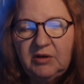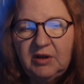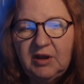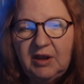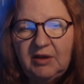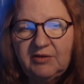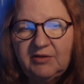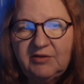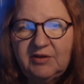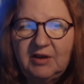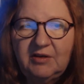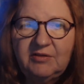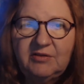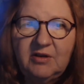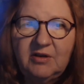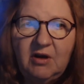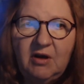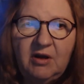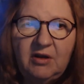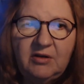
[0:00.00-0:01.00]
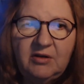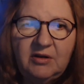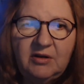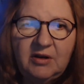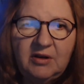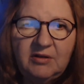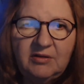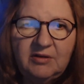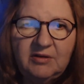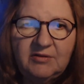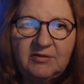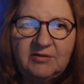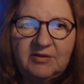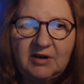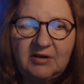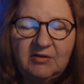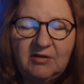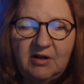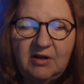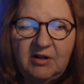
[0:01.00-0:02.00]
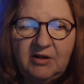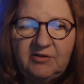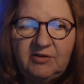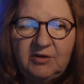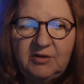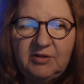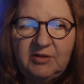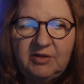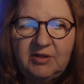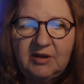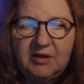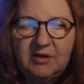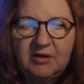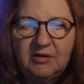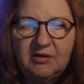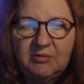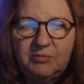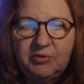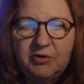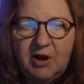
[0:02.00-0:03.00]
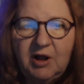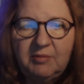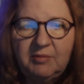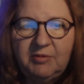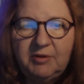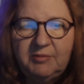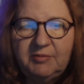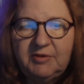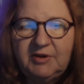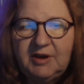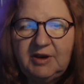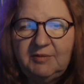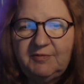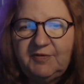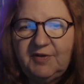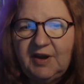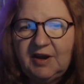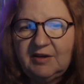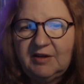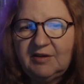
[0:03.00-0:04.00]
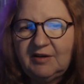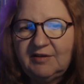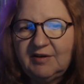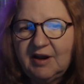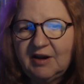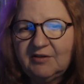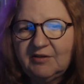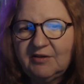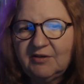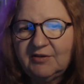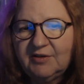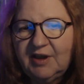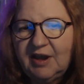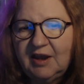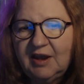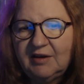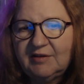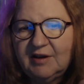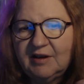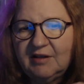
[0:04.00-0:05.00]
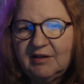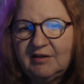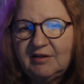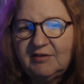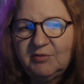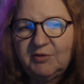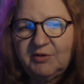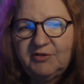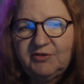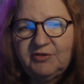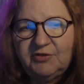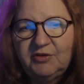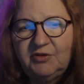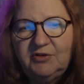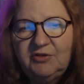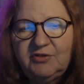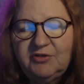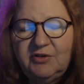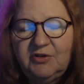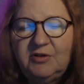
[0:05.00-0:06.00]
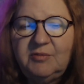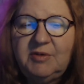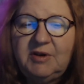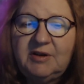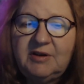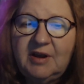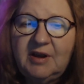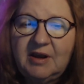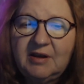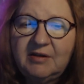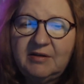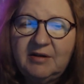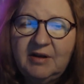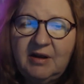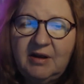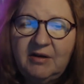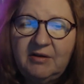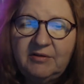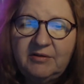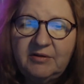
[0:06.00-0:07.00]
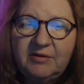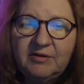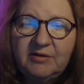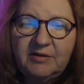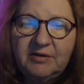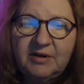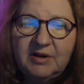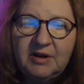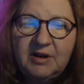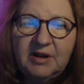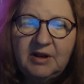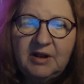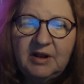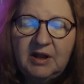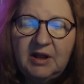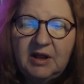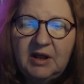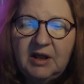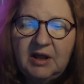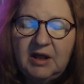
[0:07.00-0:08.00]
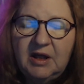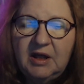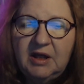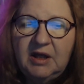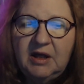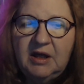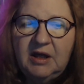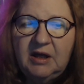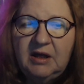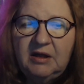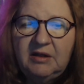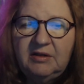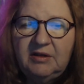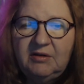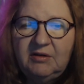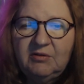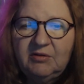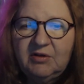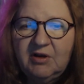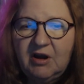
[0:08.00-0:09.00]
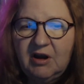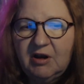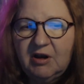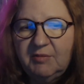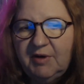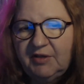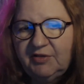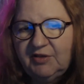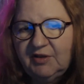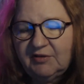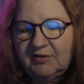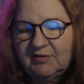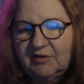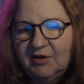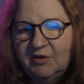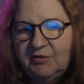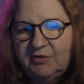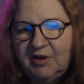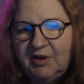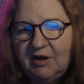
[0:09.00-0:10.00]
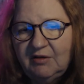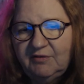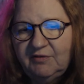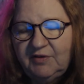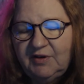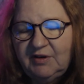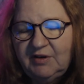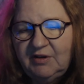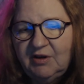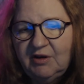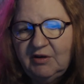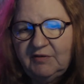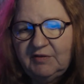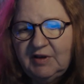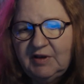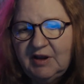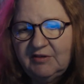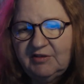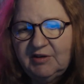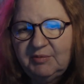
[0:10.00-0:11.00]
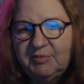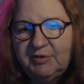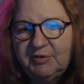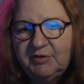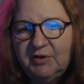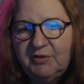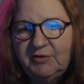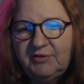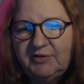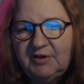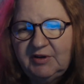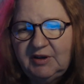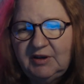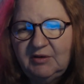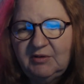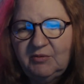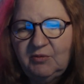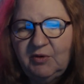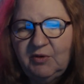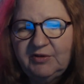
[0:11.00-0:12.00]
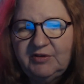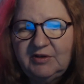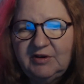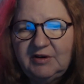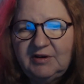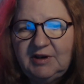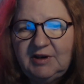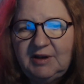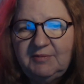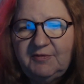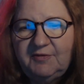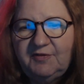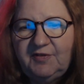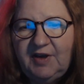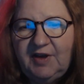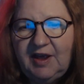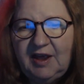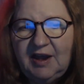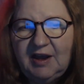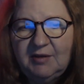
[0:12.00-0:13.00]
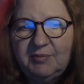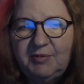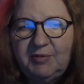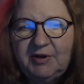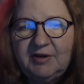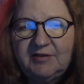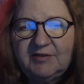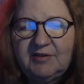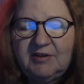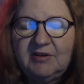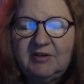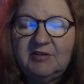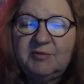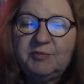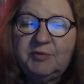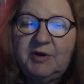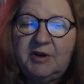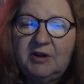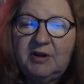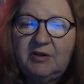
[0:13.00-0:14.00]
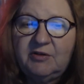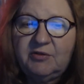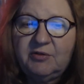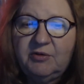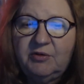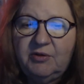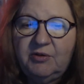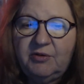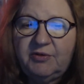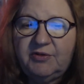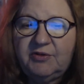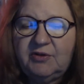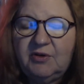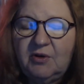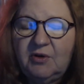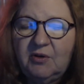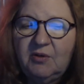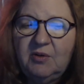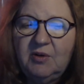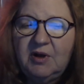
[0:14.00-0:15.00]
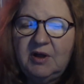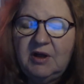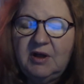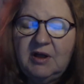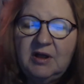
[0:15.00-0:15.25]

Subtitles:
it says on this technology thing, a problem, deepfake detectors can't tell us what should and shouldn't be taken down. They were talking about the slow down video of Nancy Pelosi. It wasn't a deep fake, but it still spread untruth. So